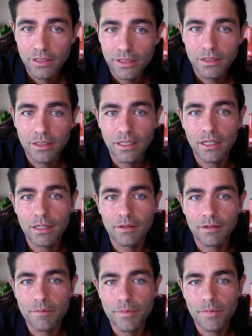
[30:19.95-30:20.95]

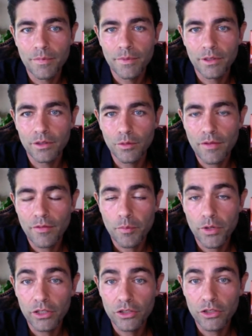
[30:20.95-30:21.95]
Um, you know, we have a
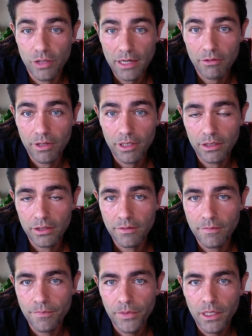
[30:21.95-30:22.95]
pretty good track record.
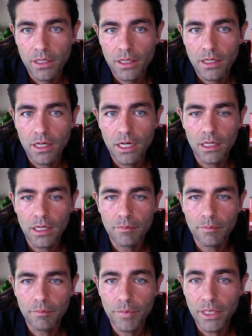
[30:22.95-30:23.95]

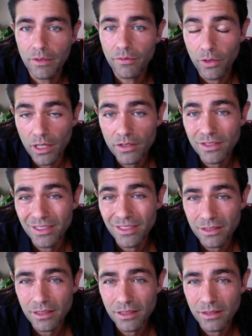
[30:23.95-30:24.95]
Um, but for us, it's,
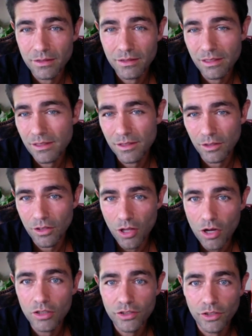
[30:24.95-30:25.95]
it's, this is a
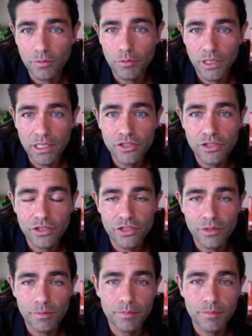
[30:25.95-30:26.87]
long-term relationship